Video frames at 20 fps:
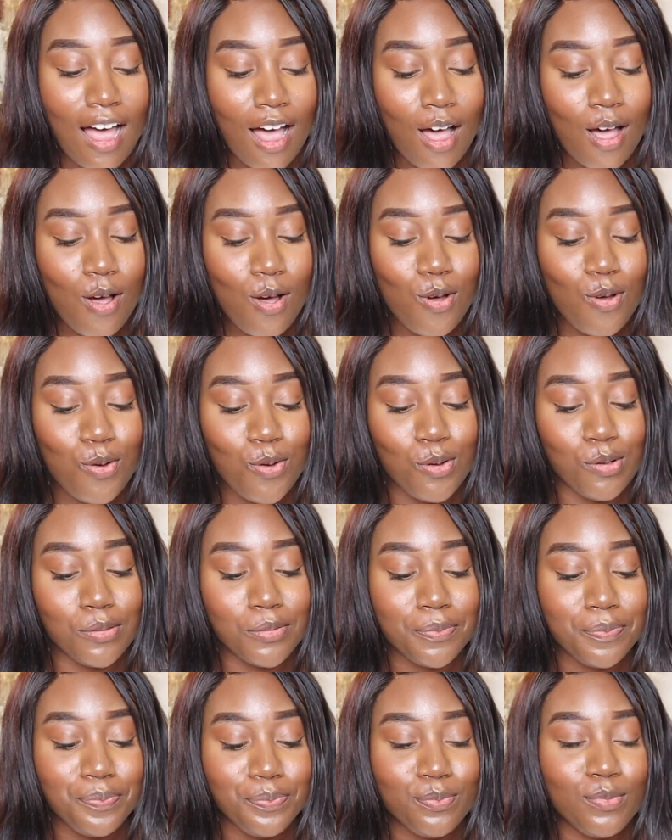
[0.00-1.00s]

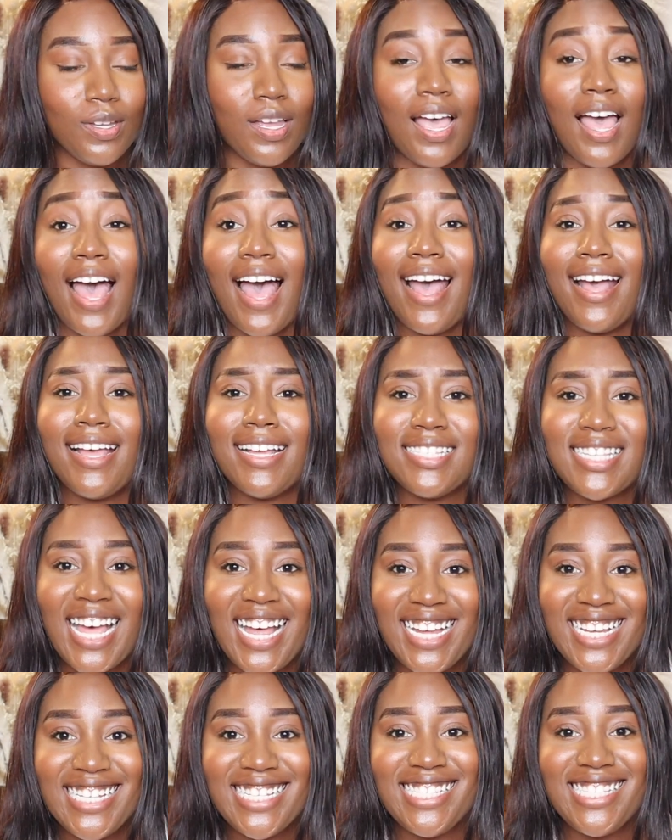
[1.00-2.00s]
Oh, I guess
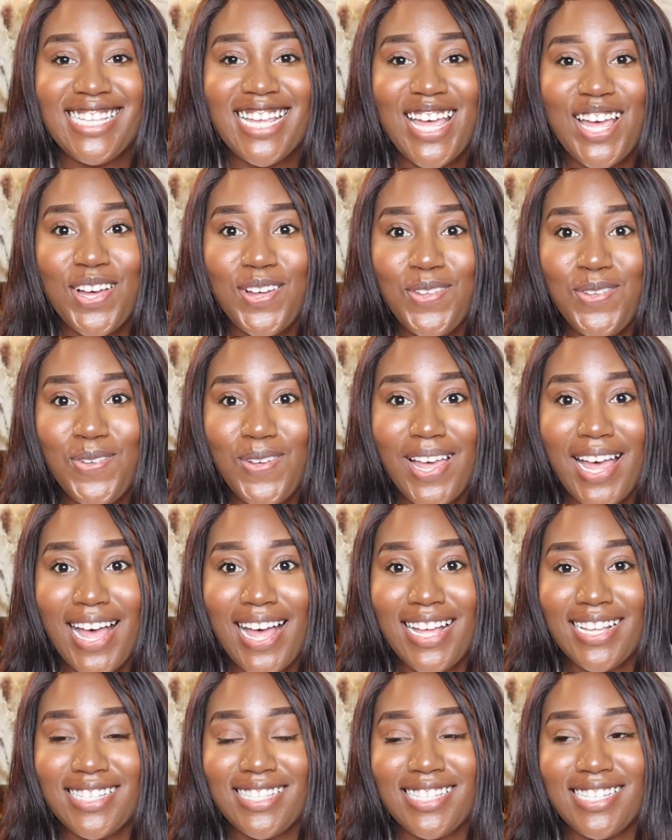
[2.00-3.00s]
I could tell you
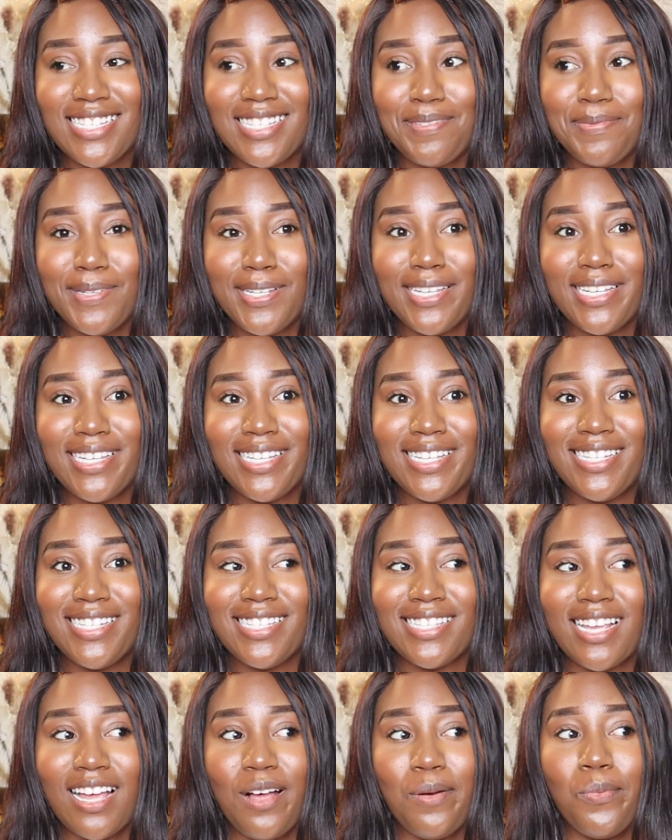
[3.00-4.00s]
guys this,
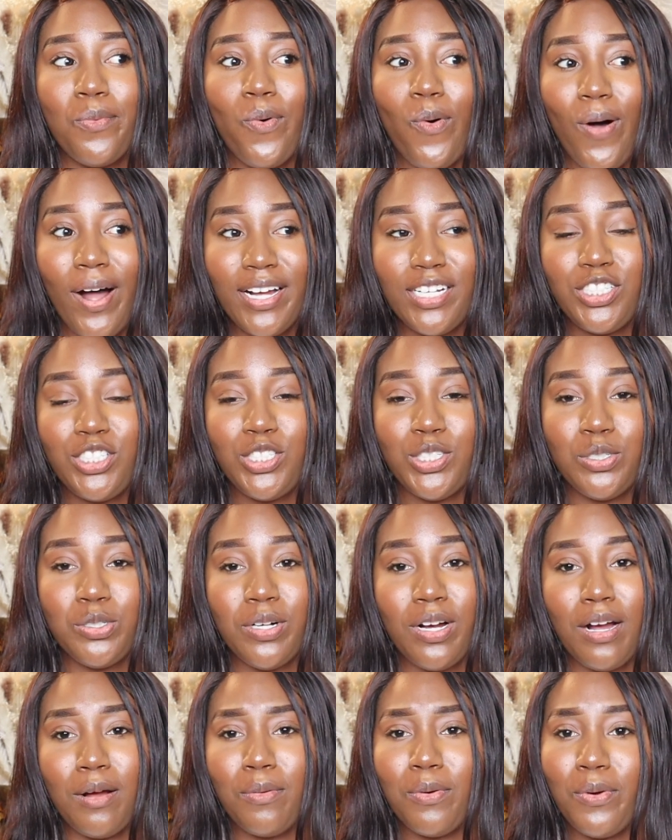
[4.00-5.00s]
because I'm quite
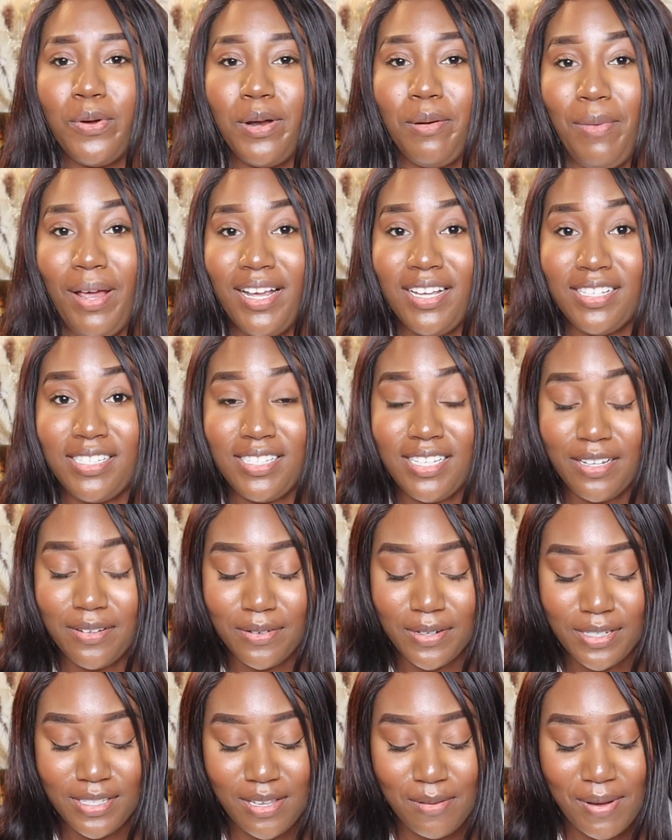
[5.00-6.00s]
sure I'm going to make a
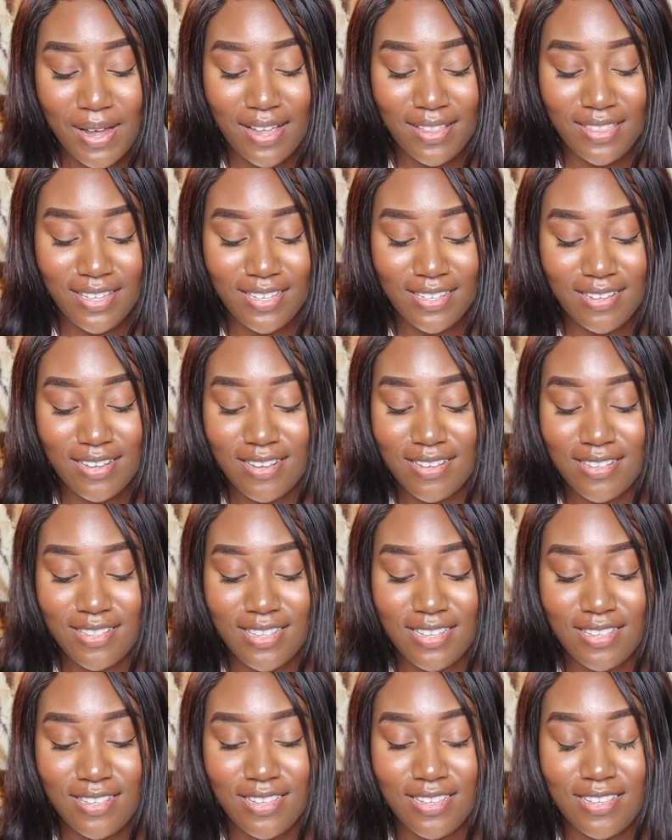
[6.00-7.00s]
series about this, because
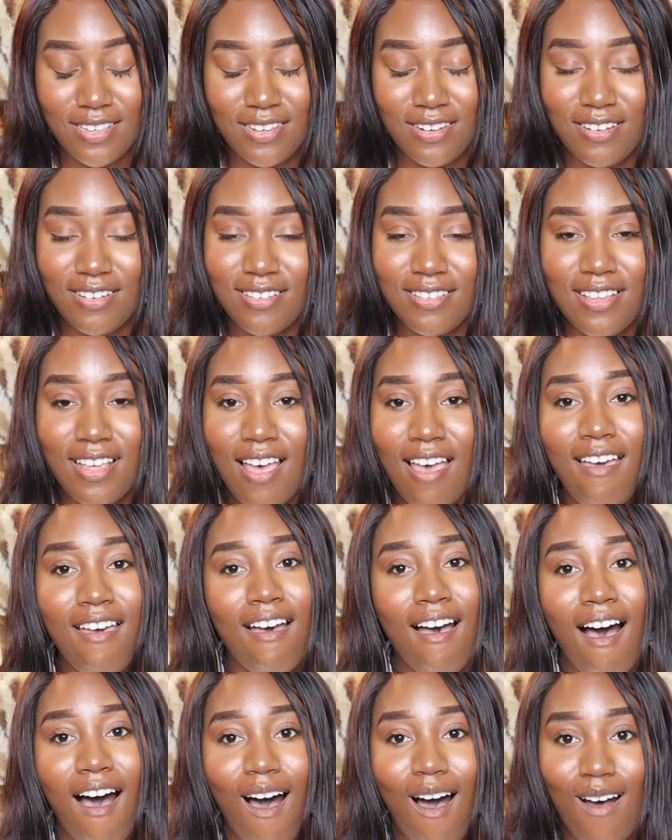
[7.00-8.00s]
this is just
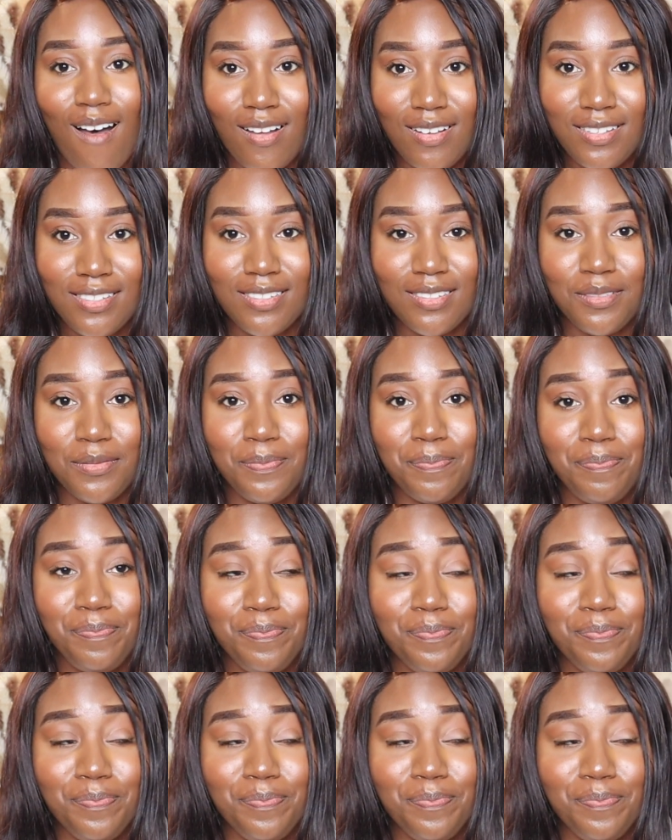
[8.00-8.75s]
awesome.